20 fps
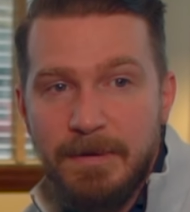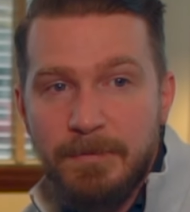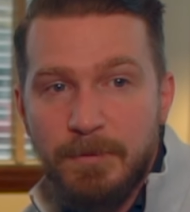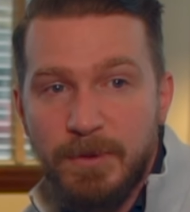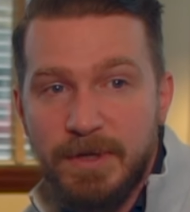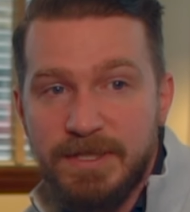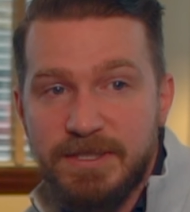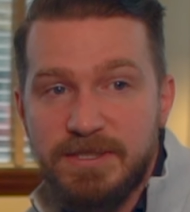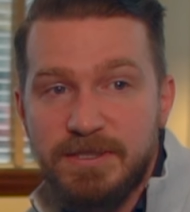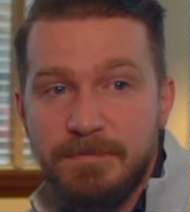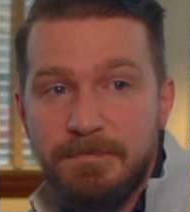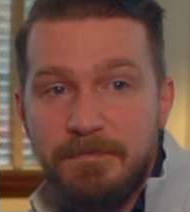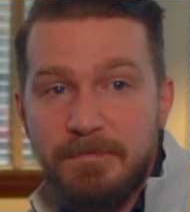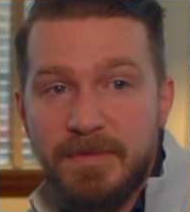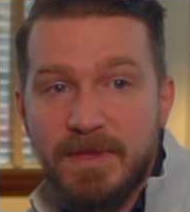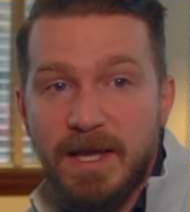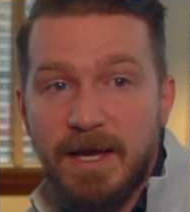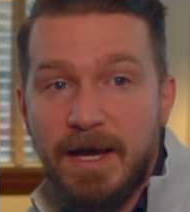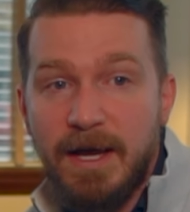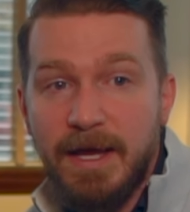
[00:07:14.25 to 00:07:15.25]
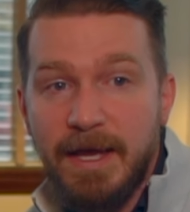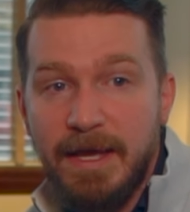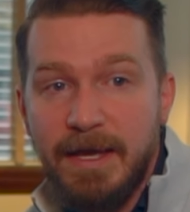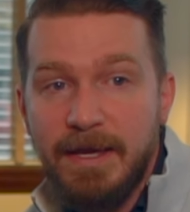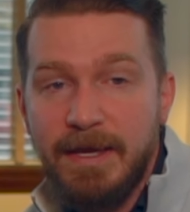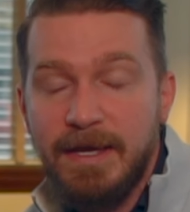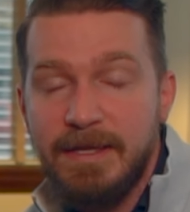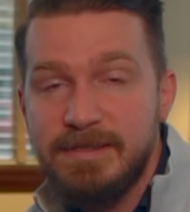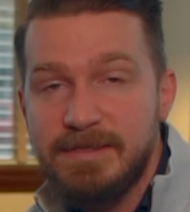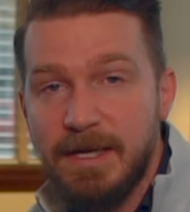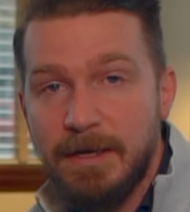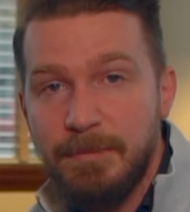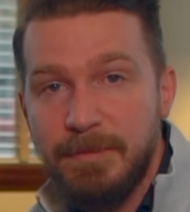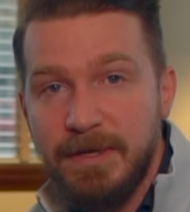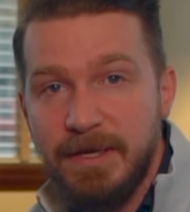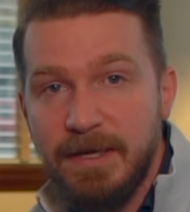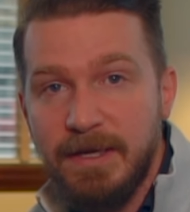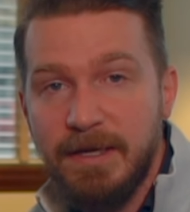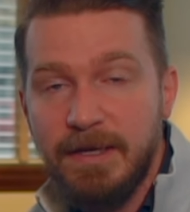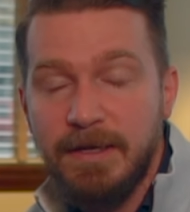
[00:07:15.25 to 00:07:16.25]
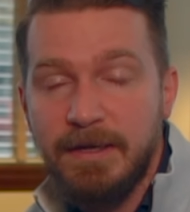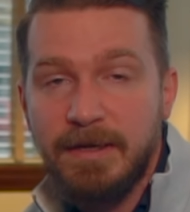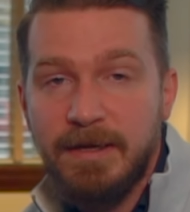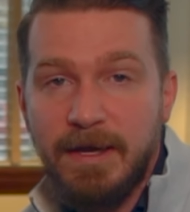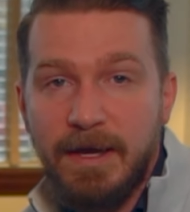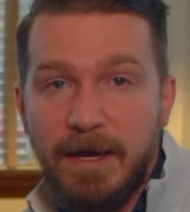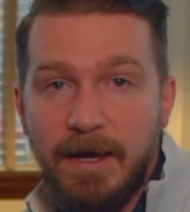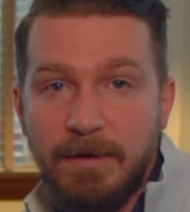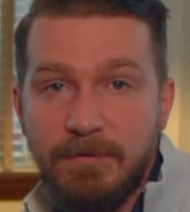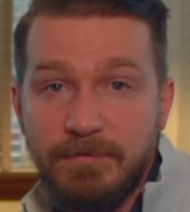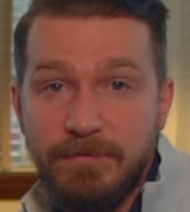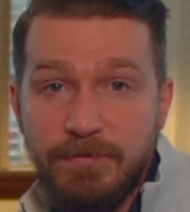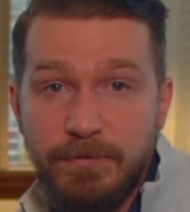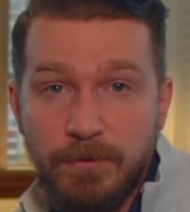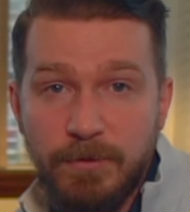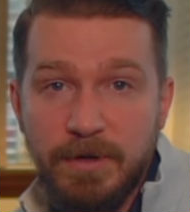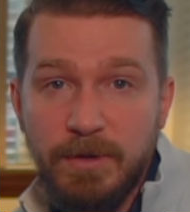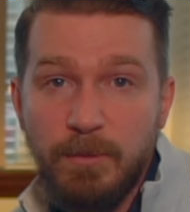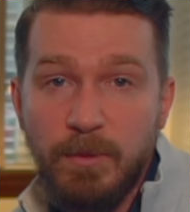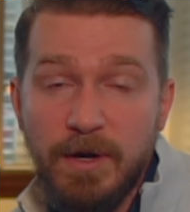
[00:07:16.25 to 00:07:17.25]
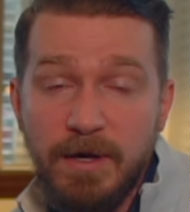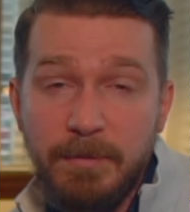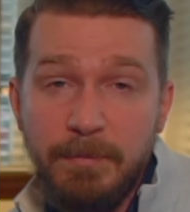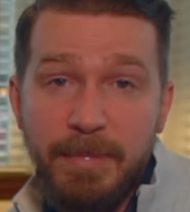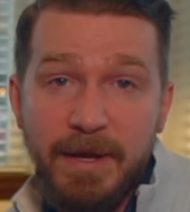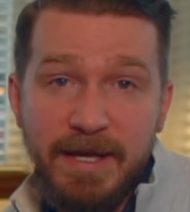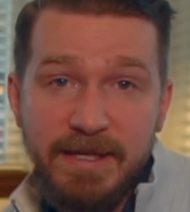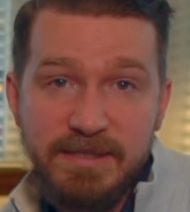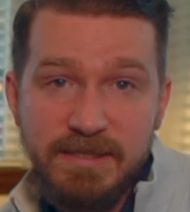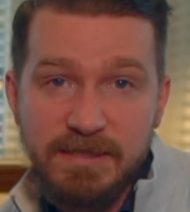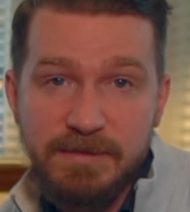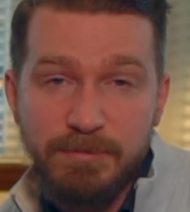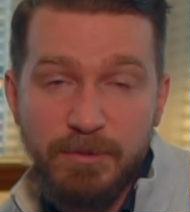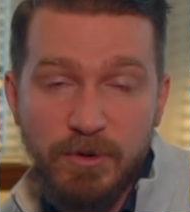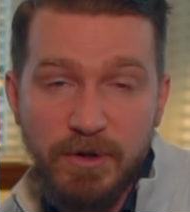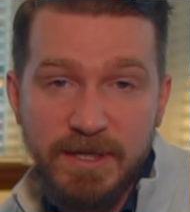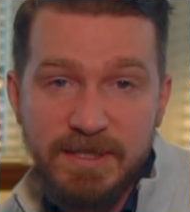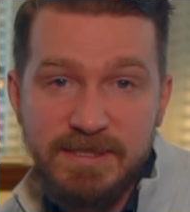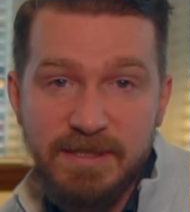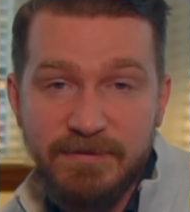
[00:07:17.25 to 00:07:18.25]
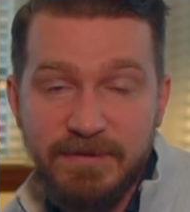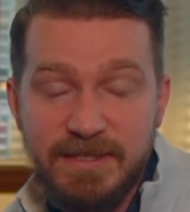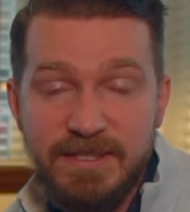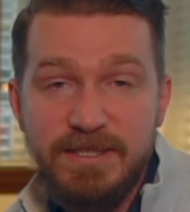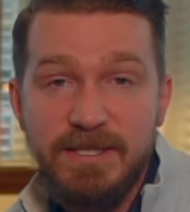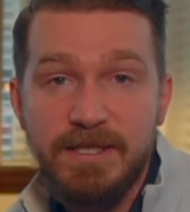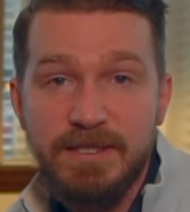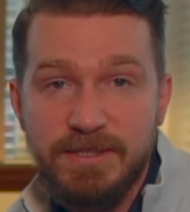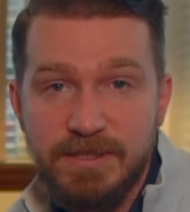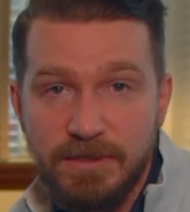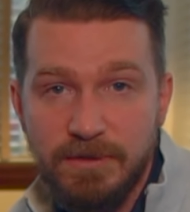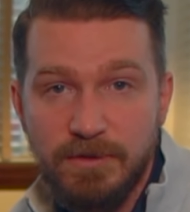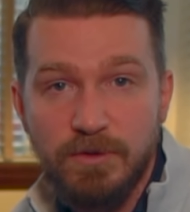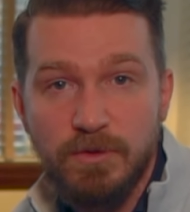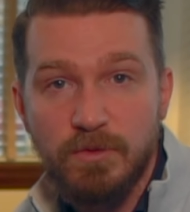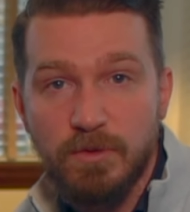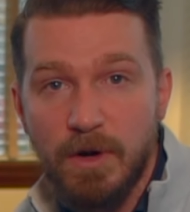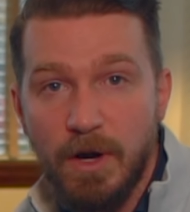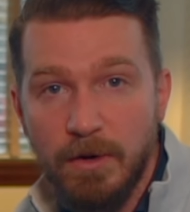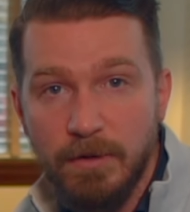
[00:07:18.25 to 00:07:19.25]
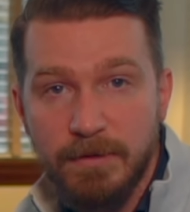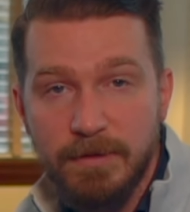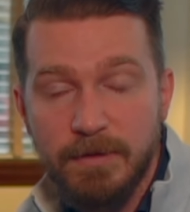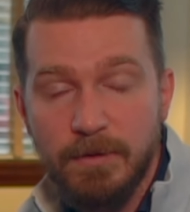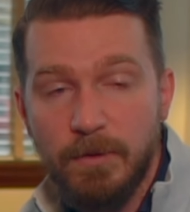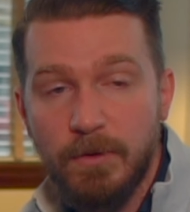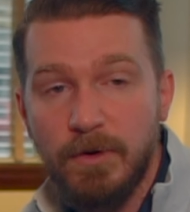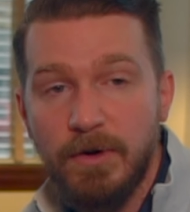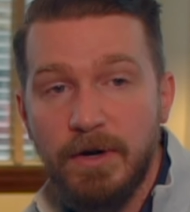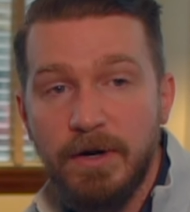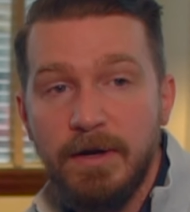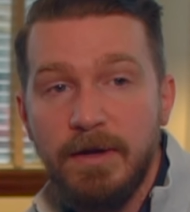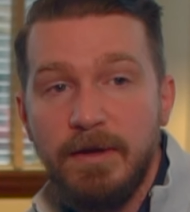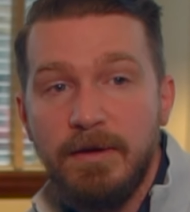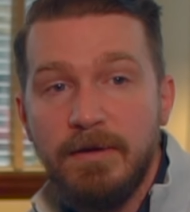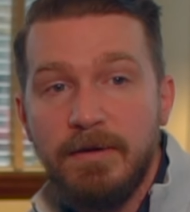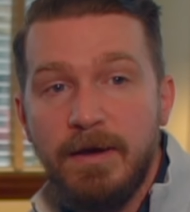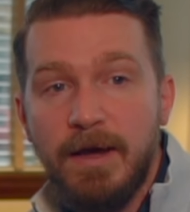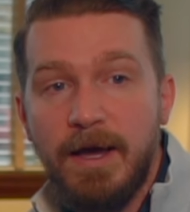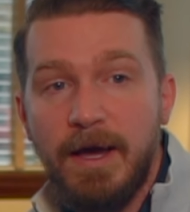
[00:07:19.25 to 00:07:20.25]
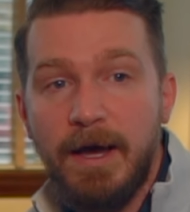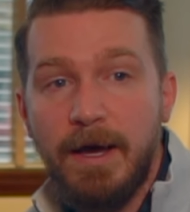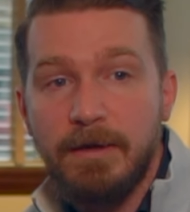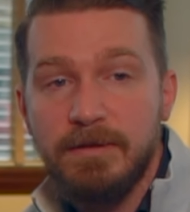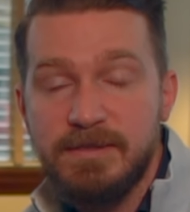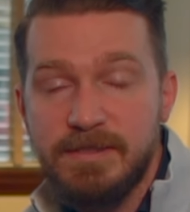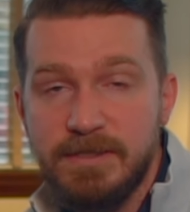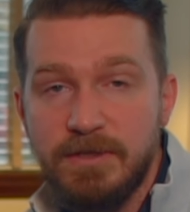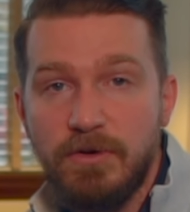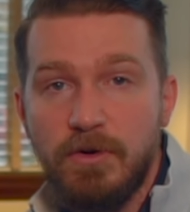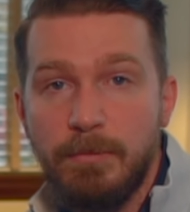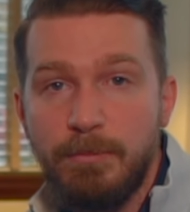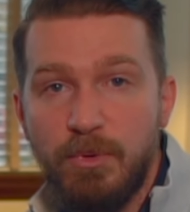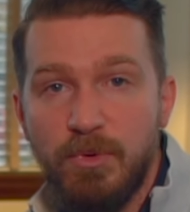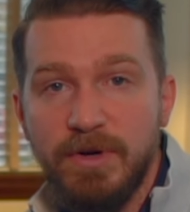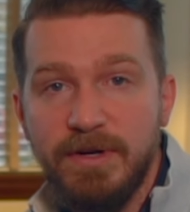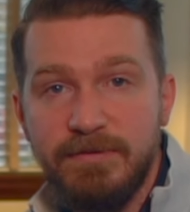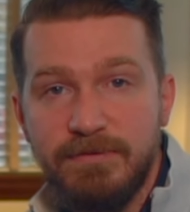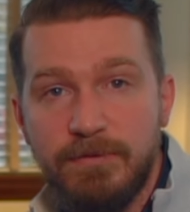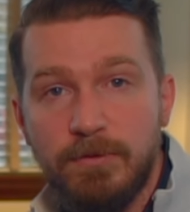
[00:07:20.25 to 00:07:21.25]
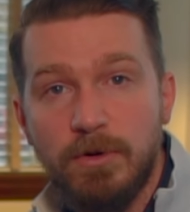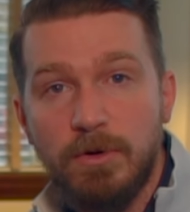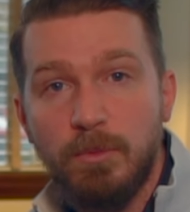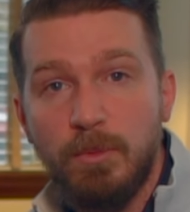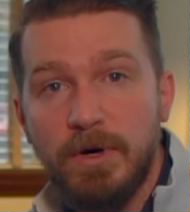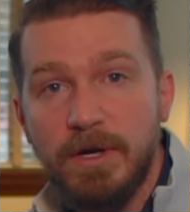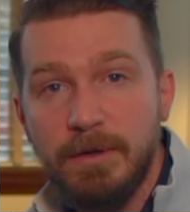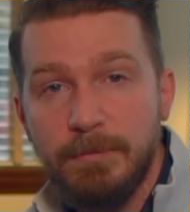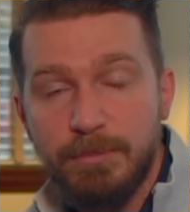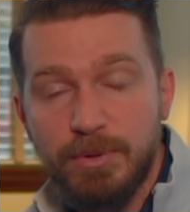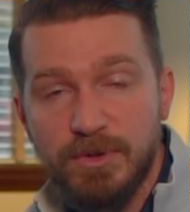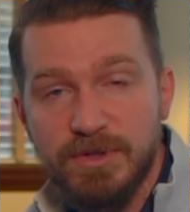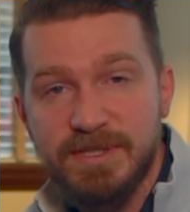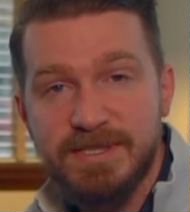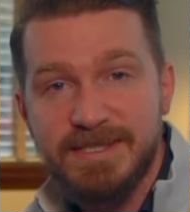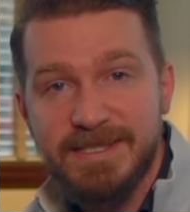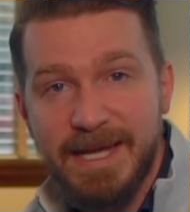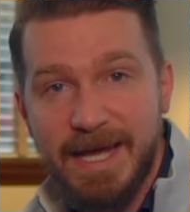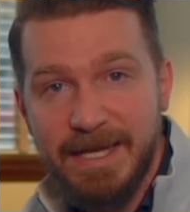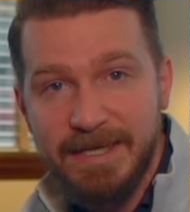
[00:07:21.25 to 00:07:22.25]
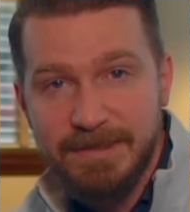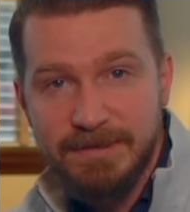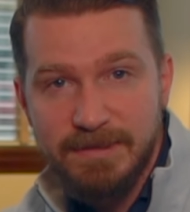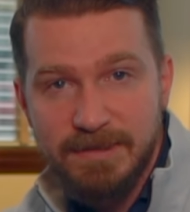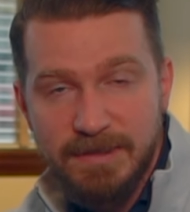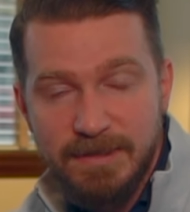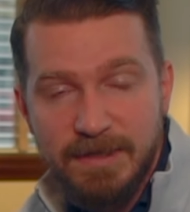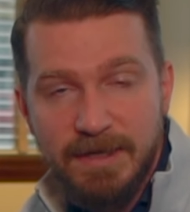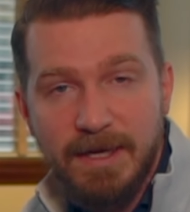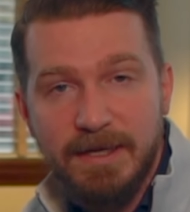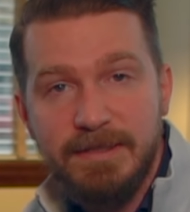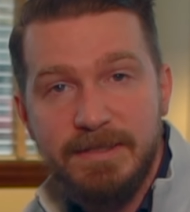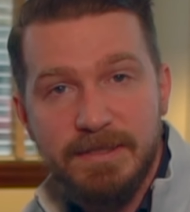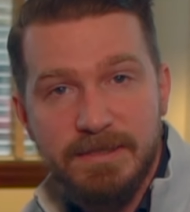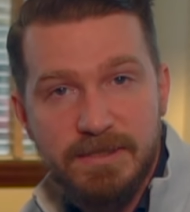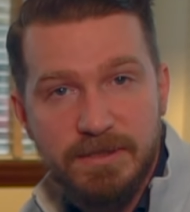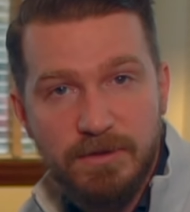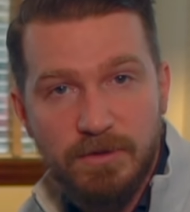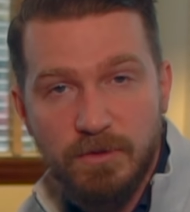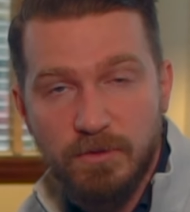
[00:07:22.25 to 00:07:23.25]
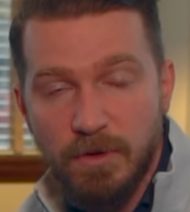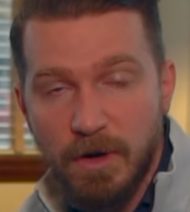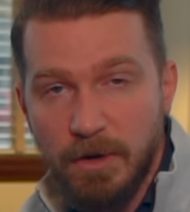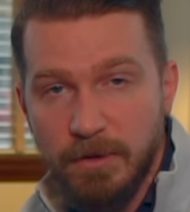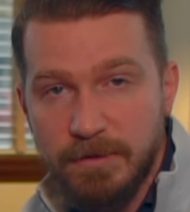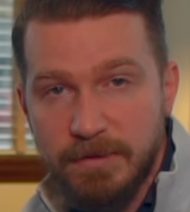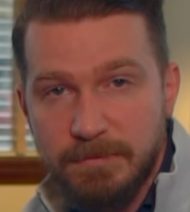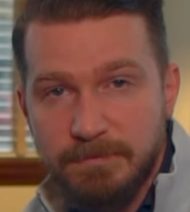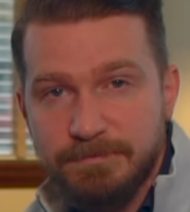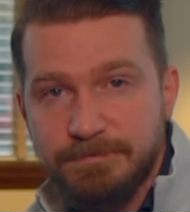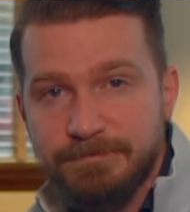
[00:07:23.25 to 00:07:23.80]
which ends up being 41 basis points of additional growth, or 0.41% additional growth.